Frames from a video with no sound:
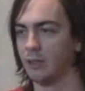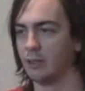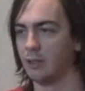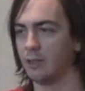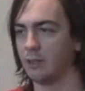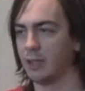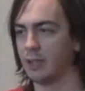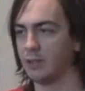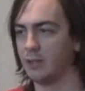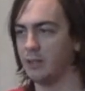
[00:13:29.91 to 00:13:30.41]

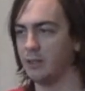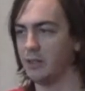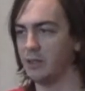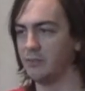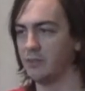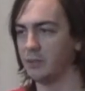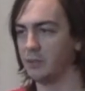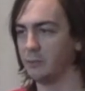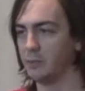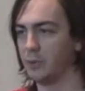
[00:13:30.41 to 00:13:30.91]
Now that you have
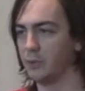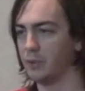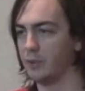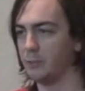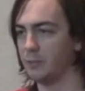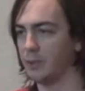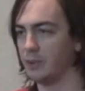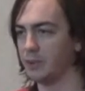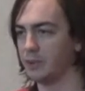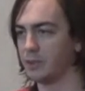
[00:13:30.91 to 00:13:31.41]
your own
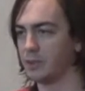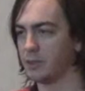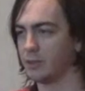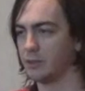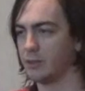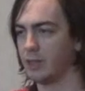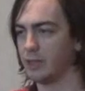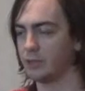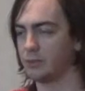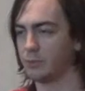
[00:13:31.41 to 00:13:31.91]
Pokemon, the tall
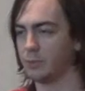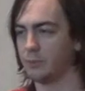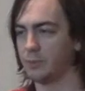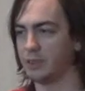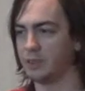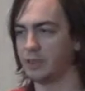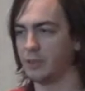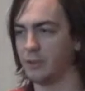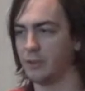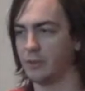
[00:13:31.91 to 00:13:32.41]
grass won't be
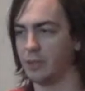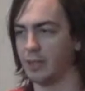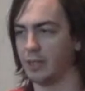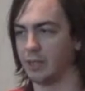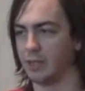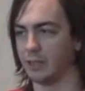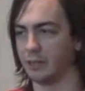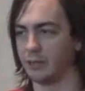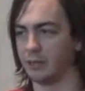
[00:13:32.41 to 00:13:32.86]
so threatening.